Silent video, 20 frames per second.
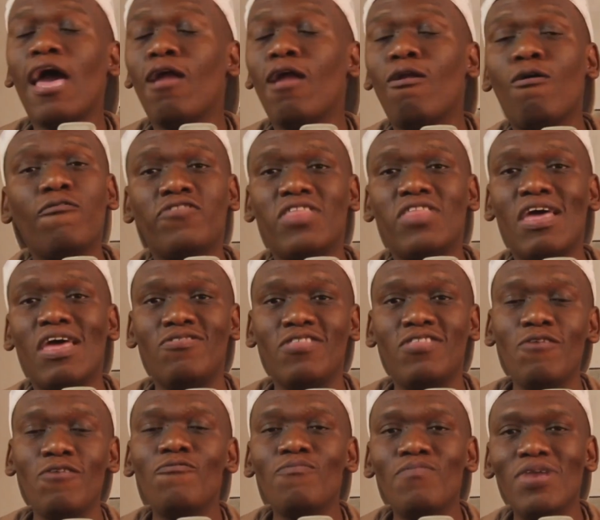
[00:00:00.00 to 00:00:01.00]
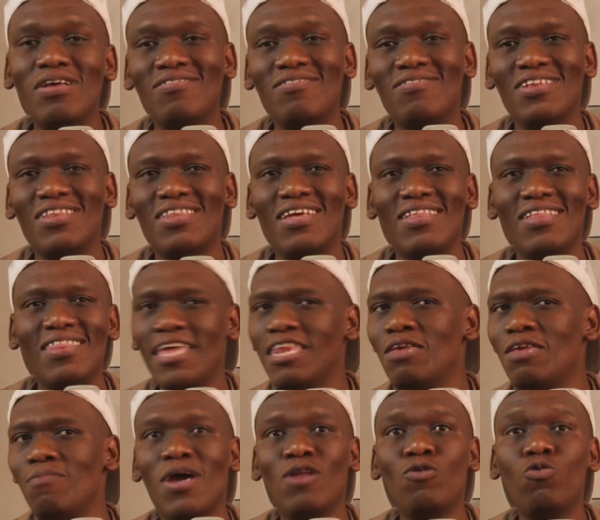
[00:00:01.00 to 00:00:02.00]
A lot of times they've mentioned that
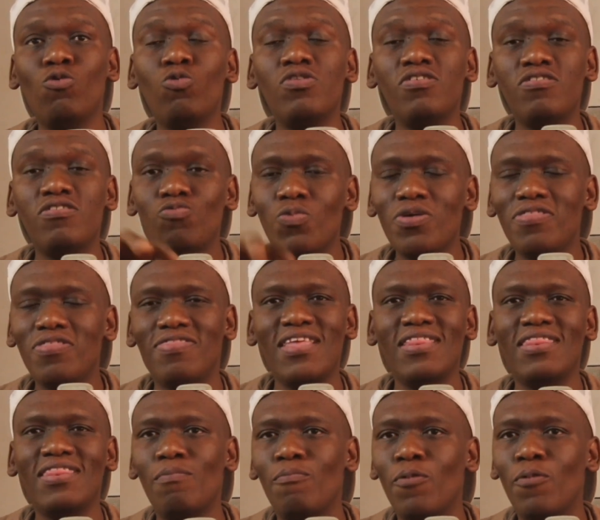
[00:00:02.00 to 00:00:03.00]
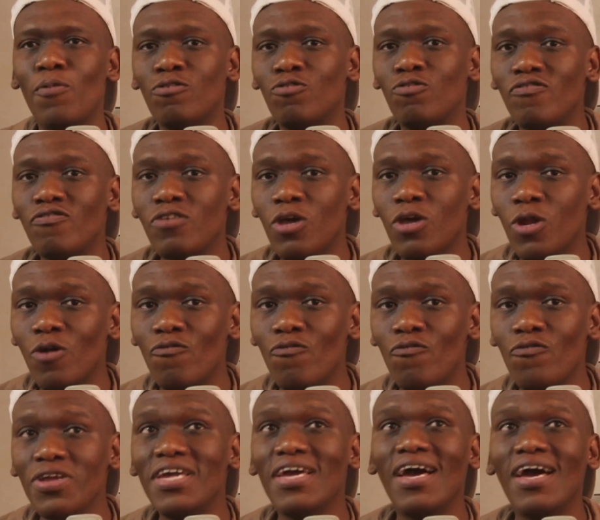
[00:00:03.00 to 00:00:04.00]
anybody who is within the borders of South
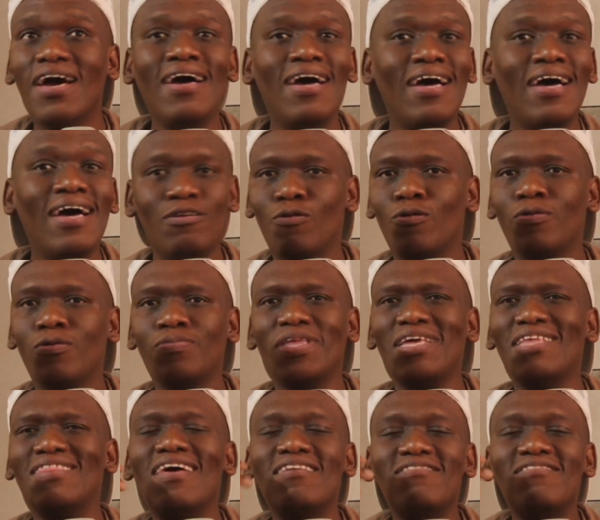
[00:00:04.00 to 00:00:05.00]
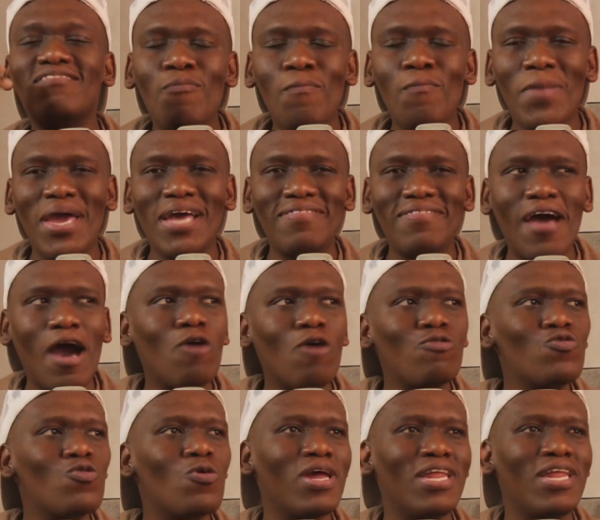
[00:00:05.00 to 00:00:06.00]
Africa, it doesn't matter how
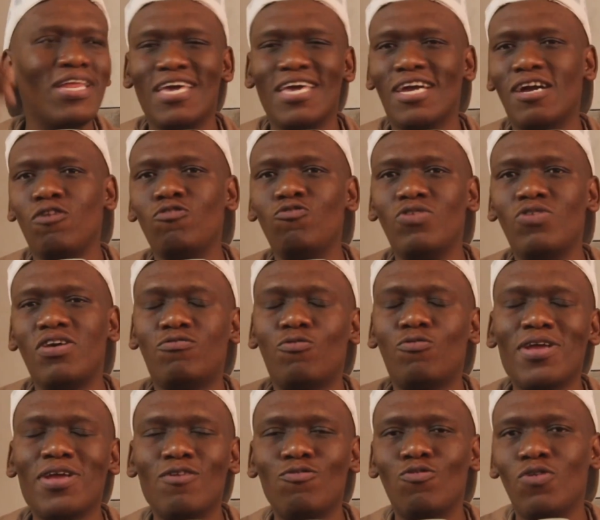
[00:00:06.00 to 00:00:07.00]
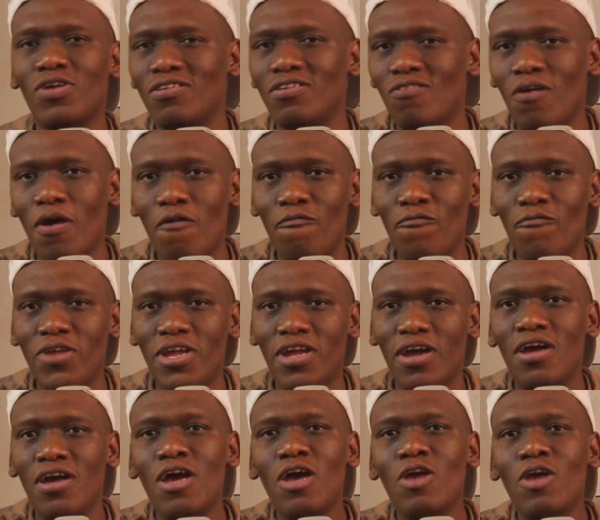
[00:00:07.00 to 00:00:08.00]
you got in the country, as long as you're in South
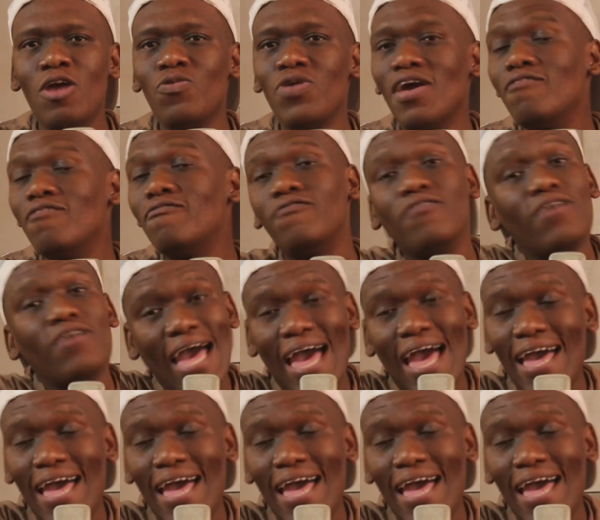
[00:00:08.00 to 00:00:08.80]
Africa, you have